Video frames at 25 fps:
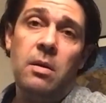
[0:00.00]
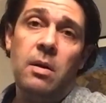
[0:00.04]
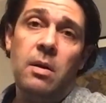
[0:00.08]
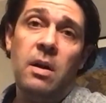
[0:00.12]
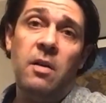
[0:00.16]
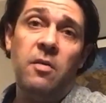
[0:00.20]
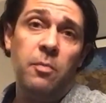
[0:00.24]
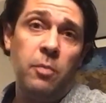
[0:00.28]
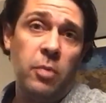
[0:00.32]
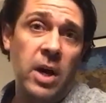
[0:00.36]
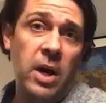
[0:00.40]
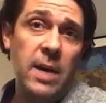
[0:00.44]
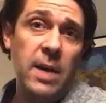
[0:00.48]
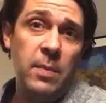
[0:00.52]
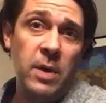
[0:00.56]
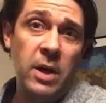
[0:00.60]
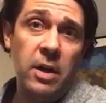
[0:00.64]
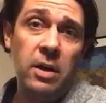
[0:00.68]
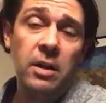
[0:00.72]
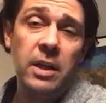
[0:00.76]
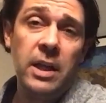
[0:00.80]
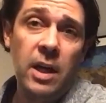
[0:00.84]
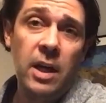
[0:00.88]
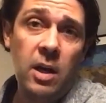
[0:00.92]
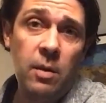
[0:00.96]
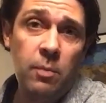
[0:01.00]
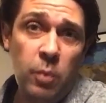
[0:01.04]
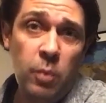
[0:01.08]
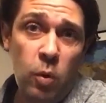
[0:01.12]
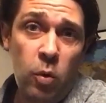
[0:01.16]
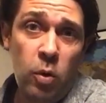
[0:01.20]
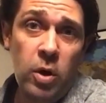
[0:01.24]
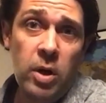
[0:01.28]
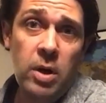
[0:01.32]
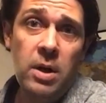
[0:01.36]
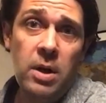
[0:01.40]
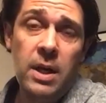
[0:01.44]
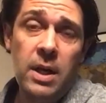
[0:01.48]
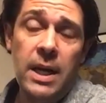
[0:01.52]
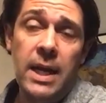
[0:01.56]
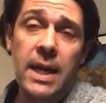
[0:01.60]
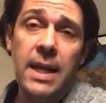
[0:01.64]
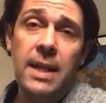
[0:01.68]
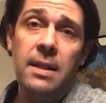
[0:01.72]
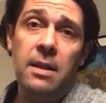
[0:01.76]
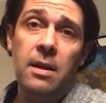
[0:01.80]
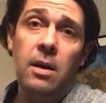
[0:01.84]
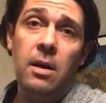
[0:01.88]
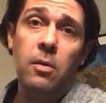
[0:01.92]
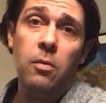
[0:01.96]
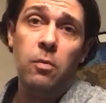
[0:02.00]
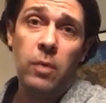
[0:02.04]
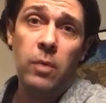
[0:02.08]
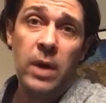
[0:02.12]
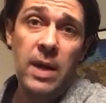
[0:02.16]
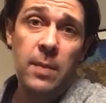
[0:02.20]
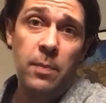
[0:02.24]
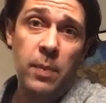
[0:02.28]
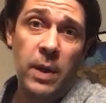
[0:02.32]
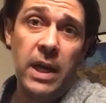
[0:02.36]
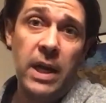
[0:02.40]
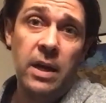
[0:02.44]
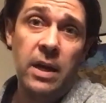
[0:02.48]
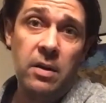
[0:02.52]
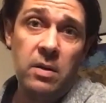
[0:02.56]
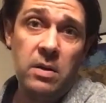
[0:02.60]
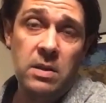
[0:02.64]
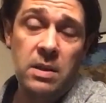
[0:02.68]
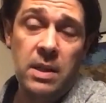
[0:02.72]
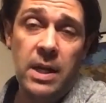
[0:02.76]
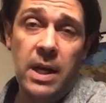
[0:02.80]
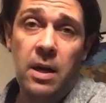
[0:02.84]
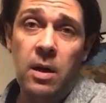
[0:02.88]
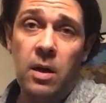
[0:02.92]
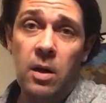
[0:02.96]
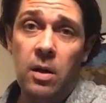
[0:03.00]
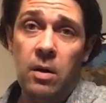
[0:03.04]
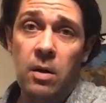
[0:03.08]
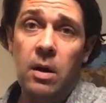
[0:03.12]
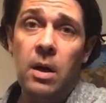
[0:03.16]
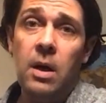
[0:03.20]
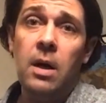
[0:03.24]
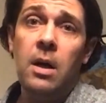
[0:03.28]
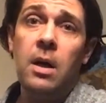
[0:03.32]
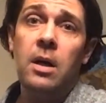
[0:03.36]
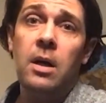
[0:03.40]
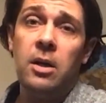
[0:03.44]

of primarily our board and the ratepayers that are